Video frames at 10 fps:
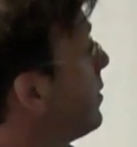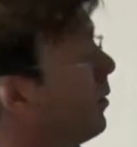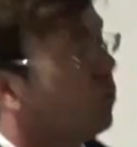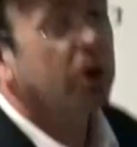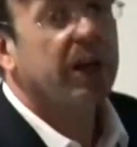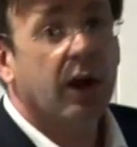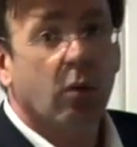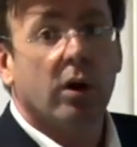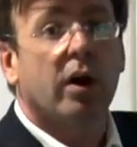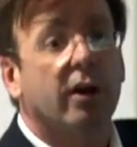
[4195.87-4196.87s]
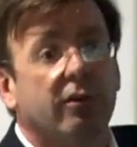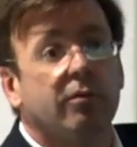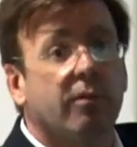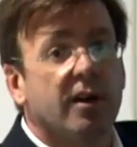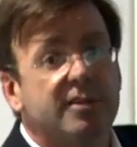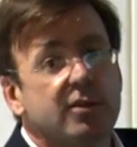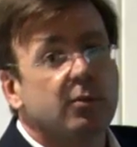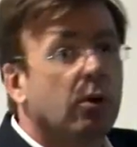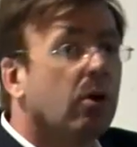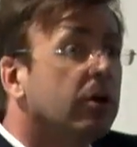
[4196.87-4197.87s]
and working out what kind of devices
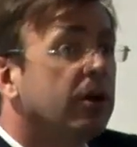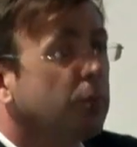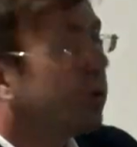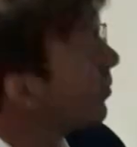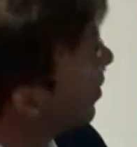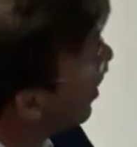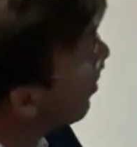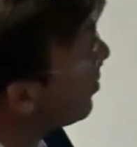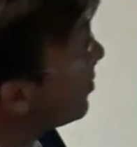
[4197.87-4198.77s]
were on at what time and